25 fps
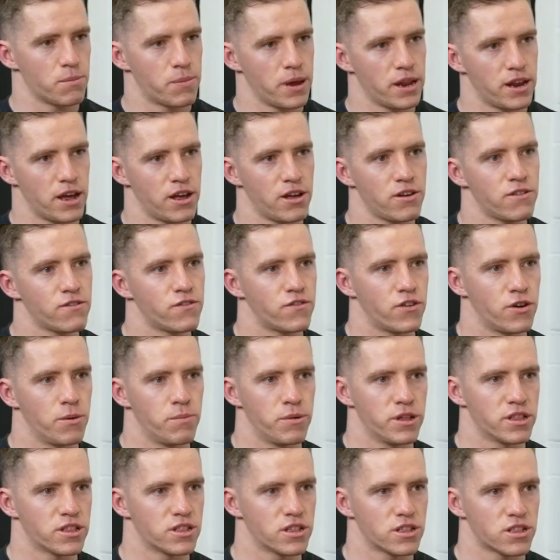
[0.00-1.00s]
better for a
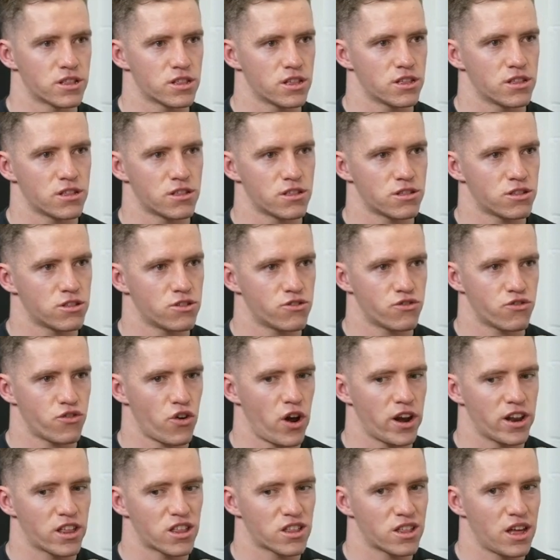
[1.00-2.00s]
business that's
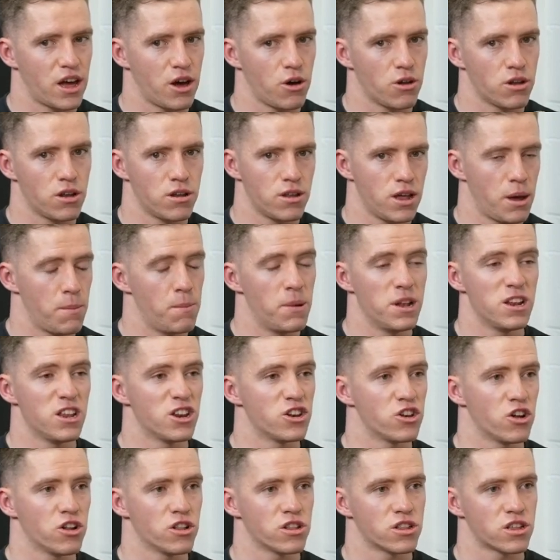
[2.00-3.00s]
trying to sell a
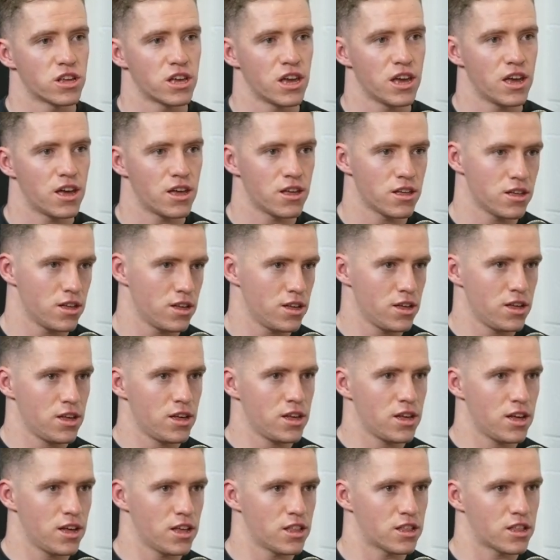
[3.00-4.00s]
million dollars a year
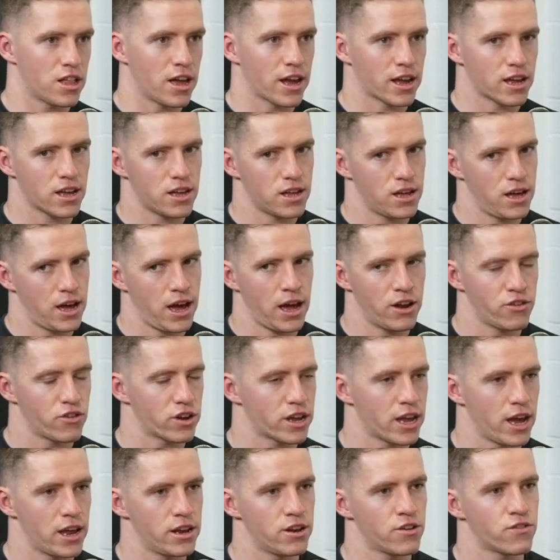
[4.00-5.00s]
is like a
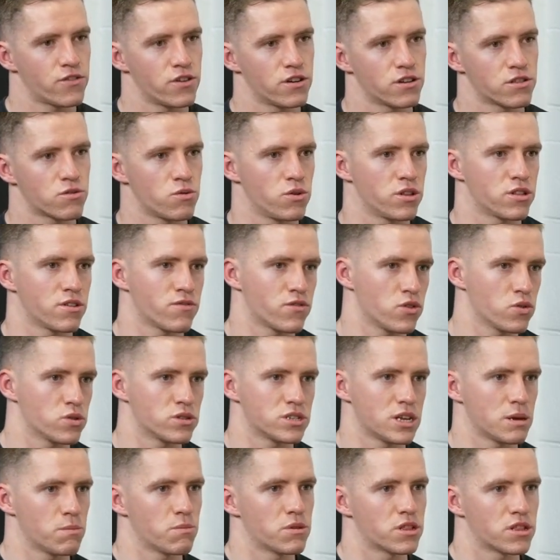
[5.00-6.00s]
100K difference. Whereas if you're
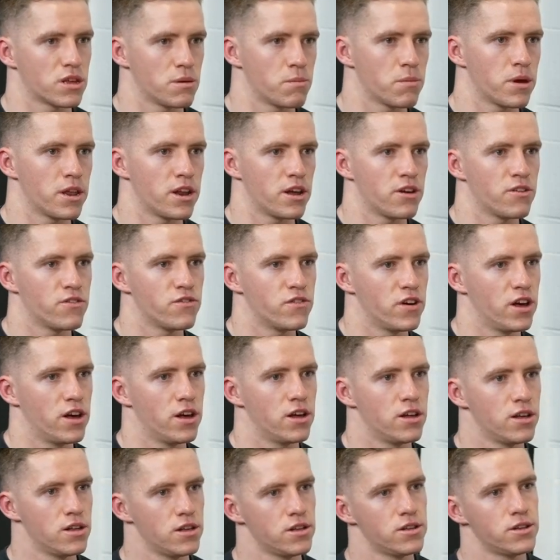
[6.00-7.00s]
10% better for
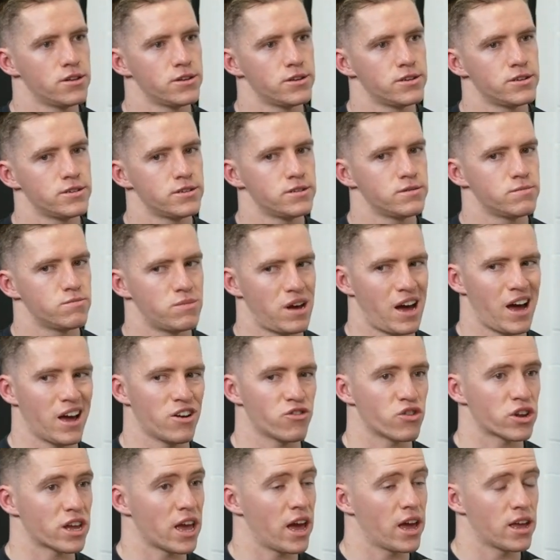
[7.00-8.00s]
a yeah.
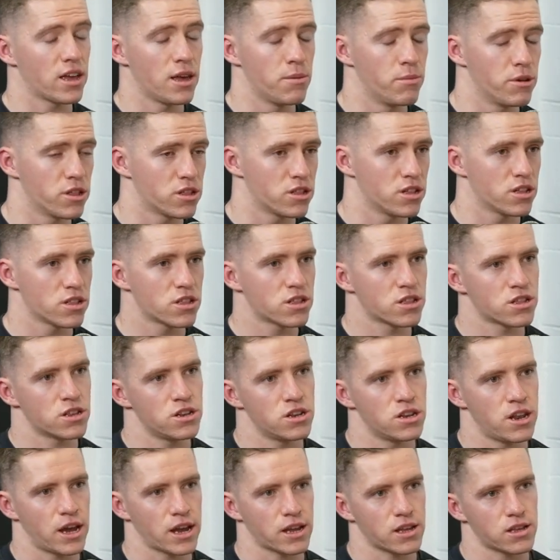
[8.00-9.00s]
100K a year business,
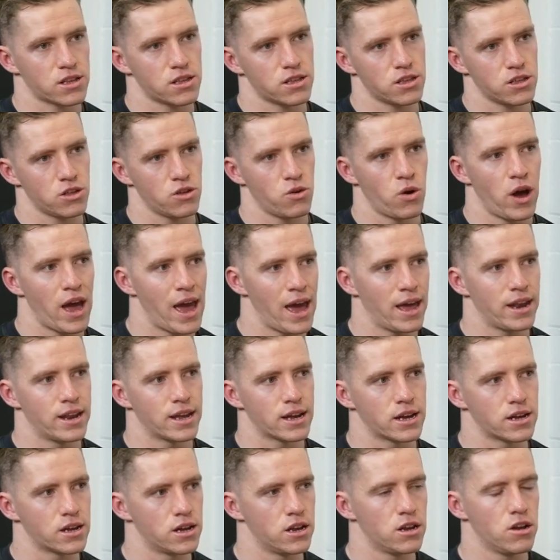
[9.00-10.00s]
like you're
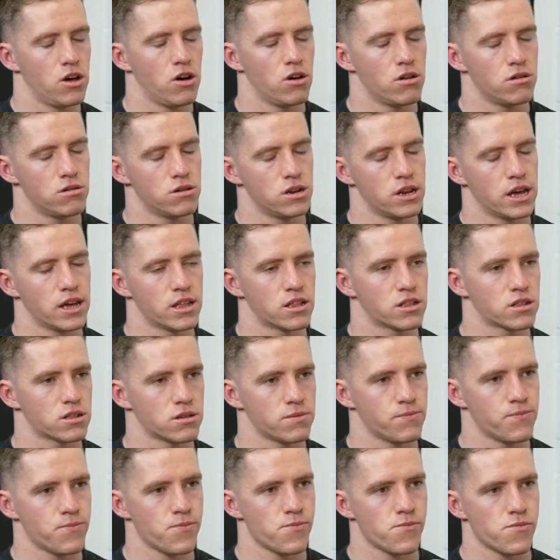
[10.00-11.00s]
adding a lot less,
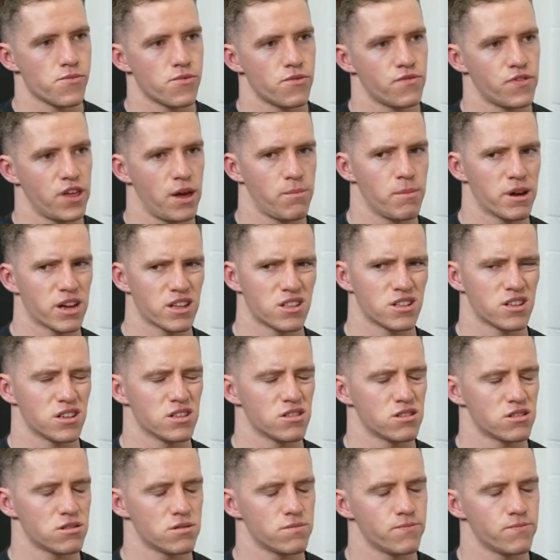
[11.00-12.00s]
if that makes sense.